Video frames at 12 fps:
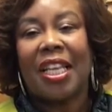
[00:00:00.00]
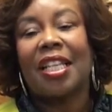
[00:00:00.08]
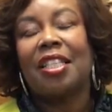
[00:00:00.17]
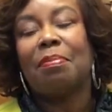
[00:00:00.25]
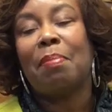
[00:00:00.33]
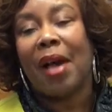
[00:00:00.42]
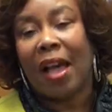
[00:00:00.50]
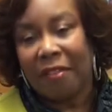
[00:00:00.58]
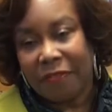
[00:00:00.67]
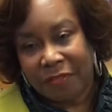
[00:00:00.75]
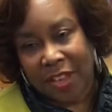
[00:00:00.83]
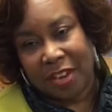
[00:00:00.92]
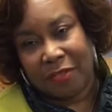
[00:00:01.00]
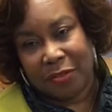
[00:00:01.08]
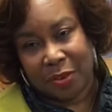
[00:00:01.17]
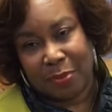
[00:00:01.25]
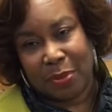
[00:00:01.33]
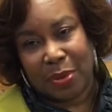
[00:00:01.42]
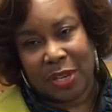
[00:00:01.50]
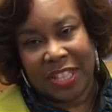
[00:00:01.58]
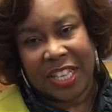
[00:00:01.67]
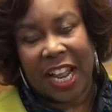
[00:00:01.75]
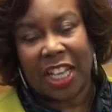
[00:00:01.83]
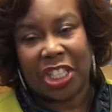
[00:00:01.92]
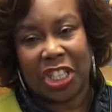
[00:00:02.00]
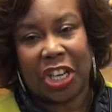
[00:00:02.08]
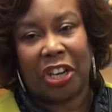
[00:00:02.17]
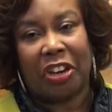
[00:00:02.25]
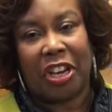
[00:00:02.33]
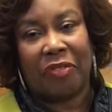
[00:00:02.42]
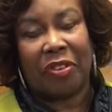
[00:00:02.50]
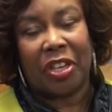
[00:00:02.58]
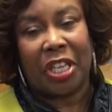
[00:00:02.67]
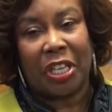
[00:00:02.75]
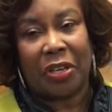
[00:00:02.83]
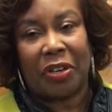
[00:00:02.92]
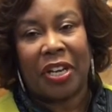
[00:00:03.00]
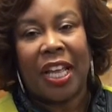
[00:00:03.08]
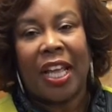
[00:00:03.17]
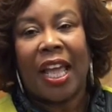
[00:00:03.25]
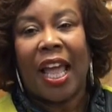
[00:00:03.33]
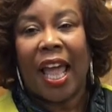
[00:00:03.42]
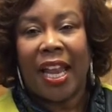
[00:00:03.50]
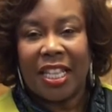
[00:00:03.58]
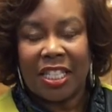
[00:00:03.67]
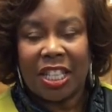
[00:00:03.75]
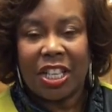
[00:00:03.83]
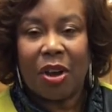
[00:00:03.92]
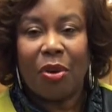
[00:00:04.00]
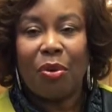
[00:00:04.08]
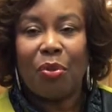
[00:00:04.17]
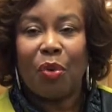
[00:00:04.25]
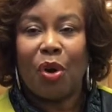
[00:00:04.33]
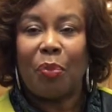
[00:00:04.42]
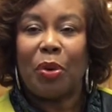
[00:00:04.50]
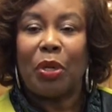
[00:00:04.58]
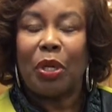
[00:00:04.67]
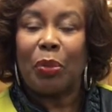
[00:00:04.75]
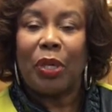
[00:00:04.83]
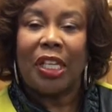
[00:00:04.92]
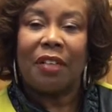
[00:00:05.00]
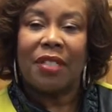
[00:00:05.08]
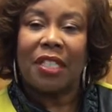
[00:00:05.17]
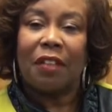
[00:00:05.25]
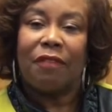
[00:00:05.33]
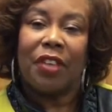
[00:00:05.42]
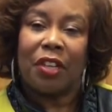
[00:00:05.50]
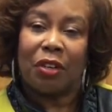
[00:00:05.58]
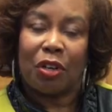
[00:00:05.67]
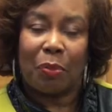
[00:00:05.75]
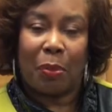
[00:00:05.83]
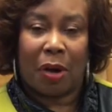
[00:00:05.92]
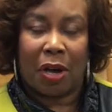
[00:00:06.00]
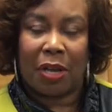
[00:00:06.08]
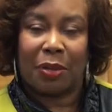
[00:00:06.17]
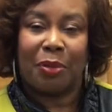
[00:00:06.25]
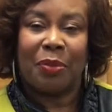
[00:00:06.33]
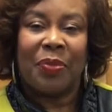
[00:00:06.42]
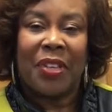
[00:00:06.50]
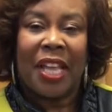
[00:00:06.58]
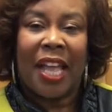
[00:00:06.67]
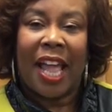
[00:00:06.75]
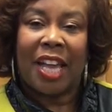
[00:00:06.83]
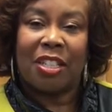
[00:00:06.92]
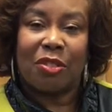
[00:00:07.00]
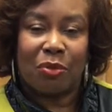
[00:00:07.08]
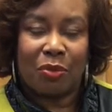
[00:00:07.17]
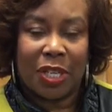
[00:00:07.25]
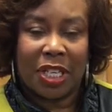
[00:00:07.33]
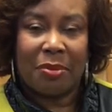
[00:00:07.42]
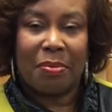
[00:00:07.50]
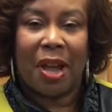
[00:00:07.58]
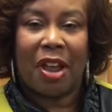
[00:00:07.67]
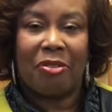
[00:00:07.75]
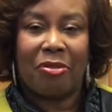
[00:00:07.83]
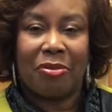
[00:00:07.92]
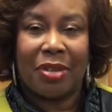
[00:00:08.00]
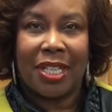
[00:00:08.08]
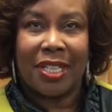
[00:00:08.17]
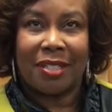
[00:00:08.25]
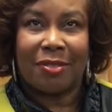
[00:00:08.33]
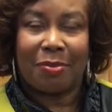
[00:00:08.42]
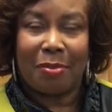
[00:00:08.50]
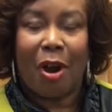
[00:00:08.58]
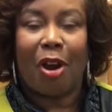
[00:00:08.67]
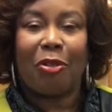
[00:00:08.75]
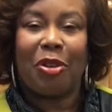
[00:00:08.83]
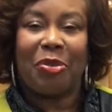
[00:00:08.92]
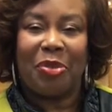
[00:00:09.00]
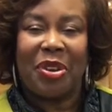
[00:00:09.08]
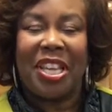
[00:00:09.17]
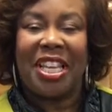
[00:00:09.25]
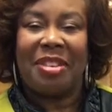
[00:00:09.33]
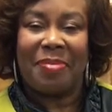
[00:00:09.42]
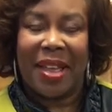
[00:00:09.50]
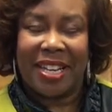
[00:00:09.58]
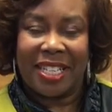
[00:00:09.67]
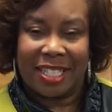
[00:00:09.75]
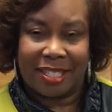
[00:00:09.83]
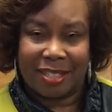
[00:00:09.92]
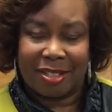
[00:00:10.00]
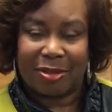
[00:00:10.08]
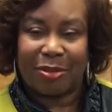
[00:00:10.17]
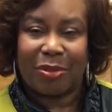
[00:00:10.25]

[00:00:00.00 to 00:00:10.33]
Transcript: It's my favorite book that I share every year. And it's The Old Woman Who Lives in the Vinegar Bottle. And it's written by Margaret Reed MacDonald.